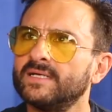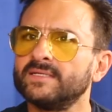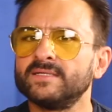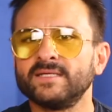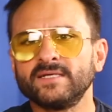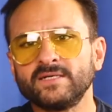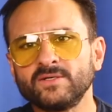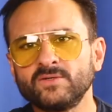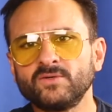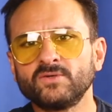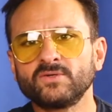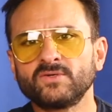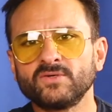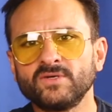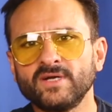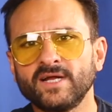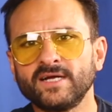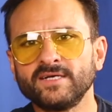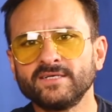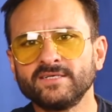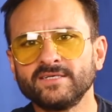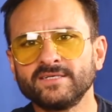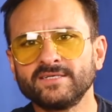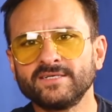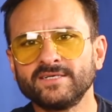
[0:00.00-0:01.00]
and then go to
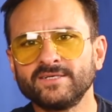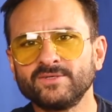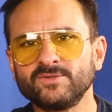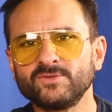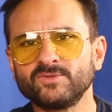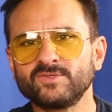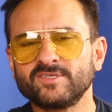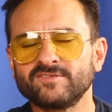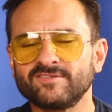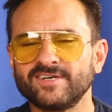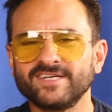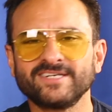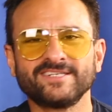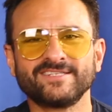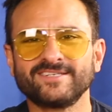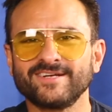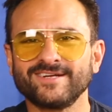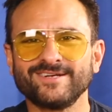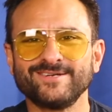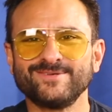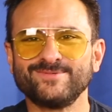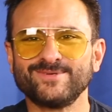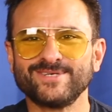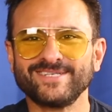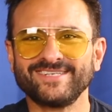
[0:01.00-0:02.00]
London and do Jawani
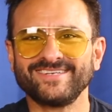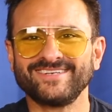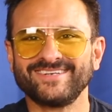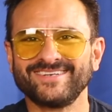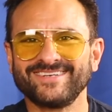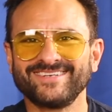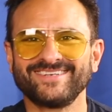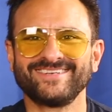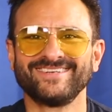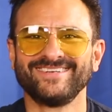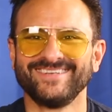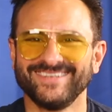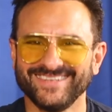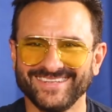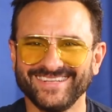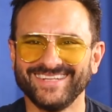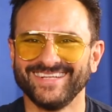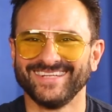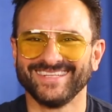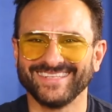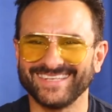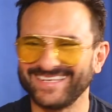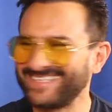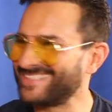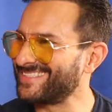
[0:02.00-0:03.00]
Jaane Waan.
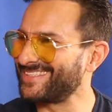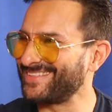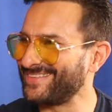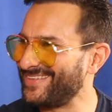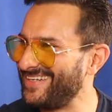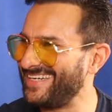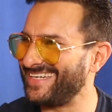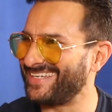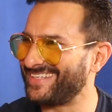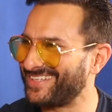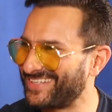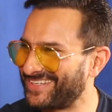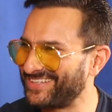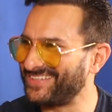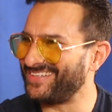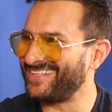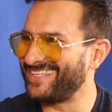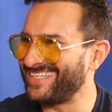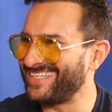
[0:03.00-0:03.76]
That's the way to do